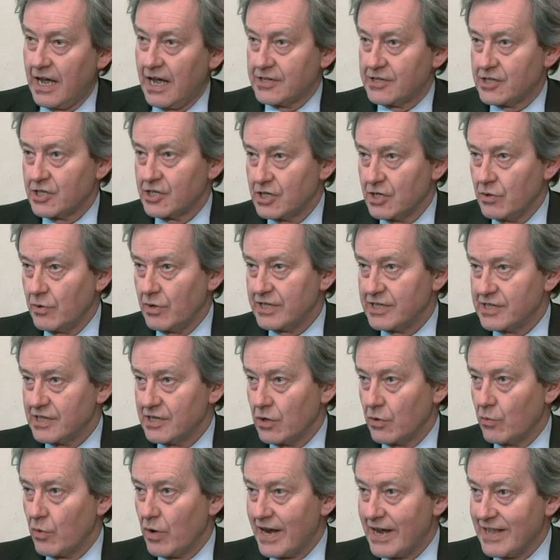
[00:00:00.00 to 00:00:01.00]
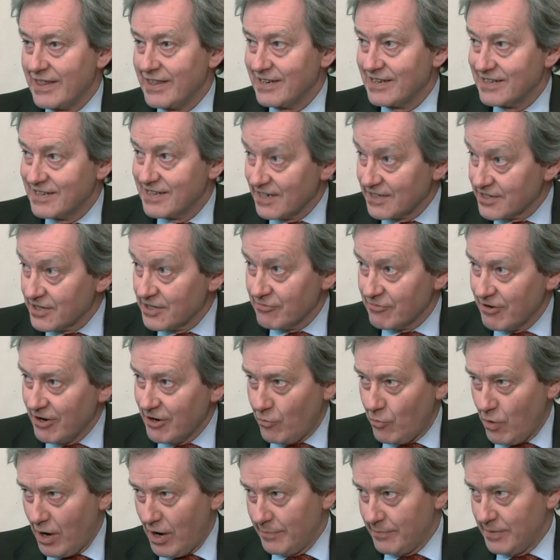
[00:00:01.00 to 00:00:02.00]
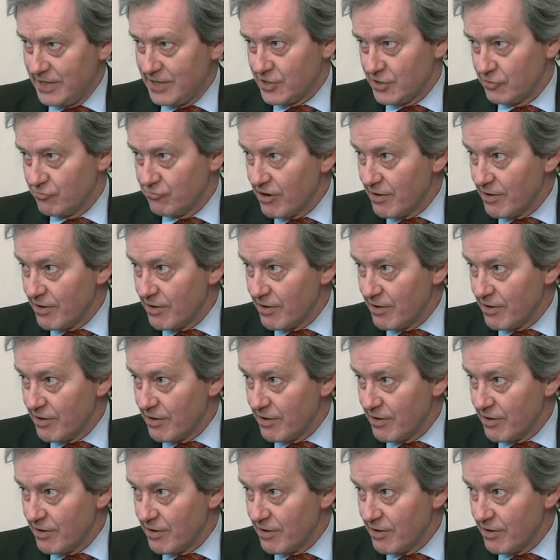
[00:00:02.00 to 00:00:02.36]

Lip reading: to do it in a way that doesn't require me to